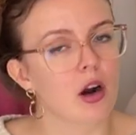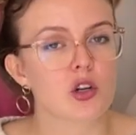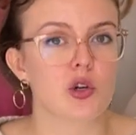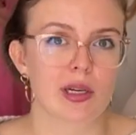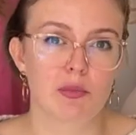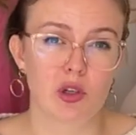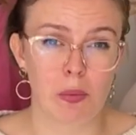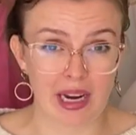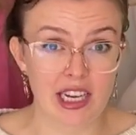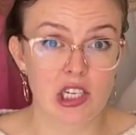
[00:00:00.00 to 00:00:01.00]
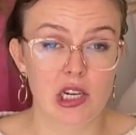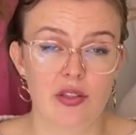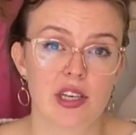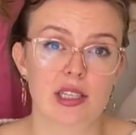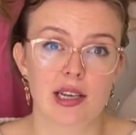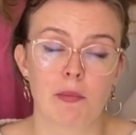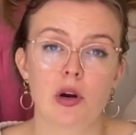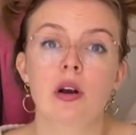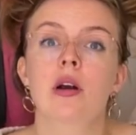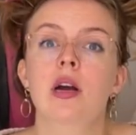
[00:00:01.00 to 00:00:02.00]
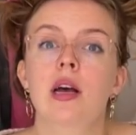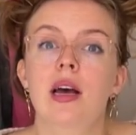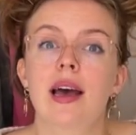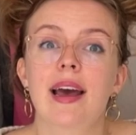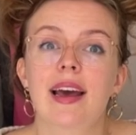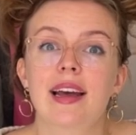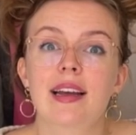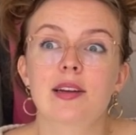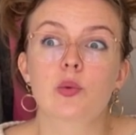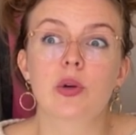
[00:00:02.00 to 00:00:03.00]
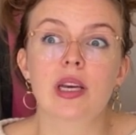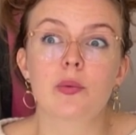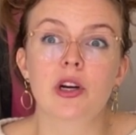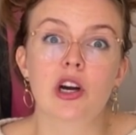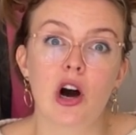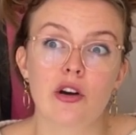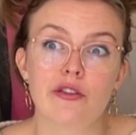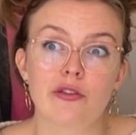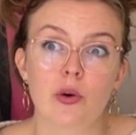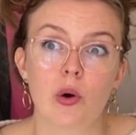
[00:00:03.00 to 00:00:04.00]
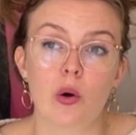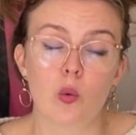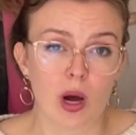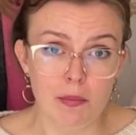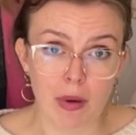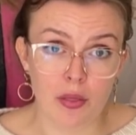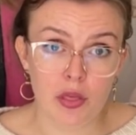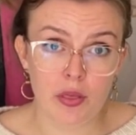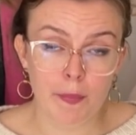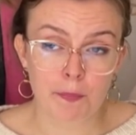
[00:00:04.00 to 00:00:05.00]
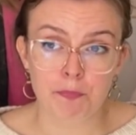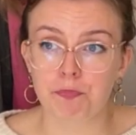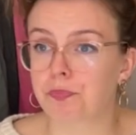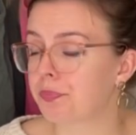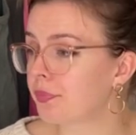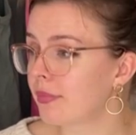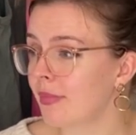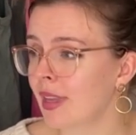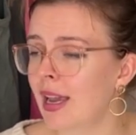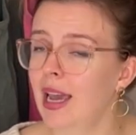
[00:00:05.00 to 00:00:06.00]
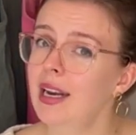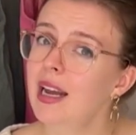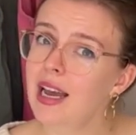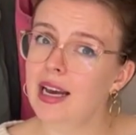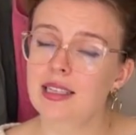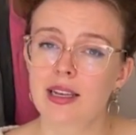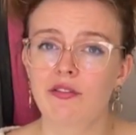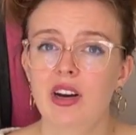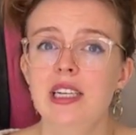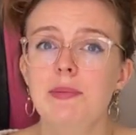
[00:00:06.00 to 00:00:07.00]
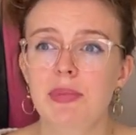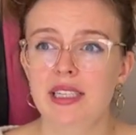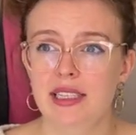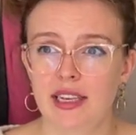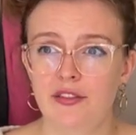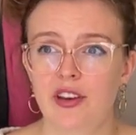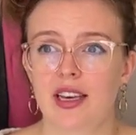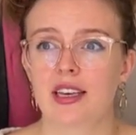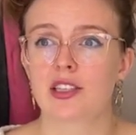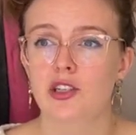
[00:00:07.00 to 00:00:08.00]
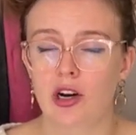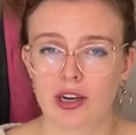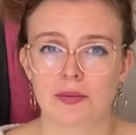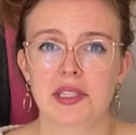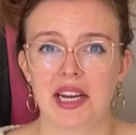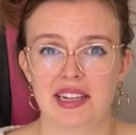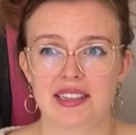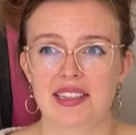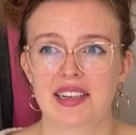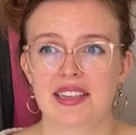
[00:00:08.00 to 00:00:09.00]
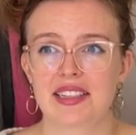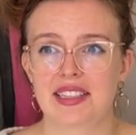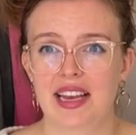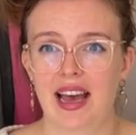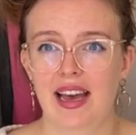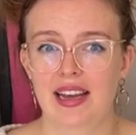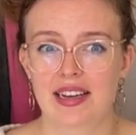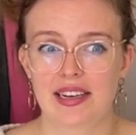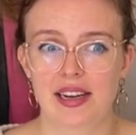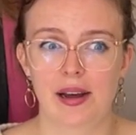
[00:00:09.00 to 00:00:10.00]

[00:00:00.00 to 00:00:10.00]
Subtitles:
trip to Malaysia this summer, and we were gone for 1 month, and I had some very specific circumstances and